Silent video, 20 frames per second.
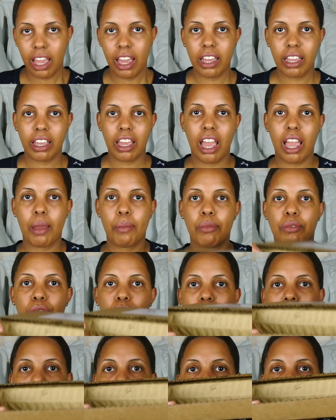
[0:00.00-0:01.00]
It
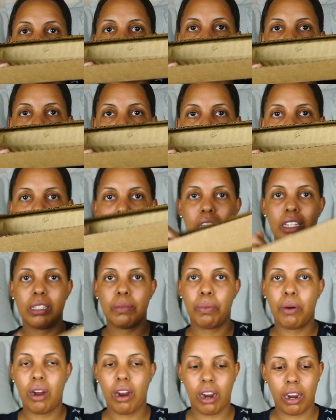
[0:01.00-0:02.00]
came wrapped up in
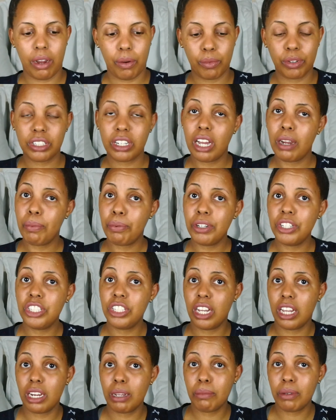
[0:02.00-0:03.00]
this part, which I
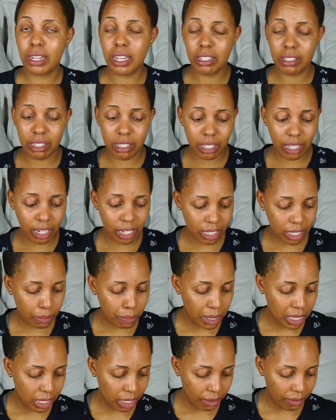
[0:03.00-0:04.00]
appreciated because it's an
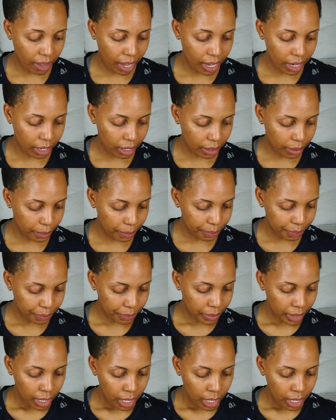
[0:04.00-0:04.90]
expensive item,